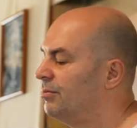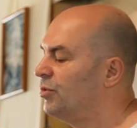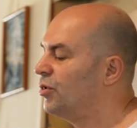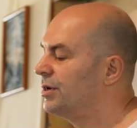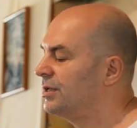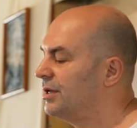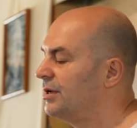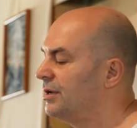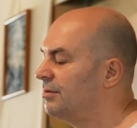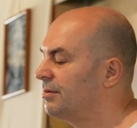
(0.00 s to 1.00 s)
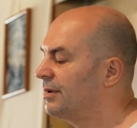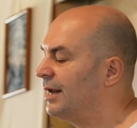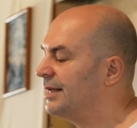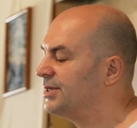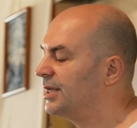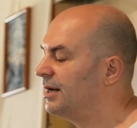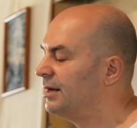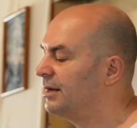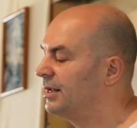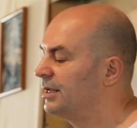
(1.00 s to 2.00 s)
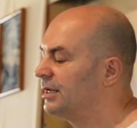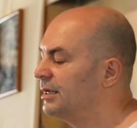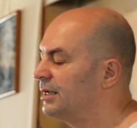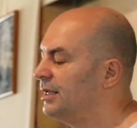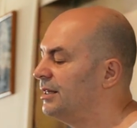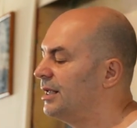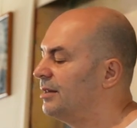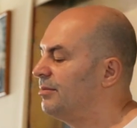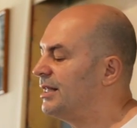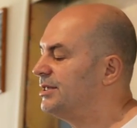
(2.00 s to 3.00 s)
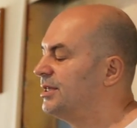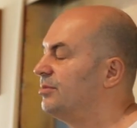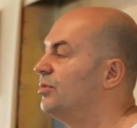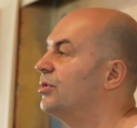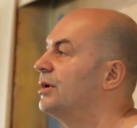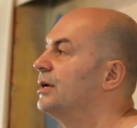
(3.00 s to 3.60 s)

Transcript: book, the classical Indian medicine book,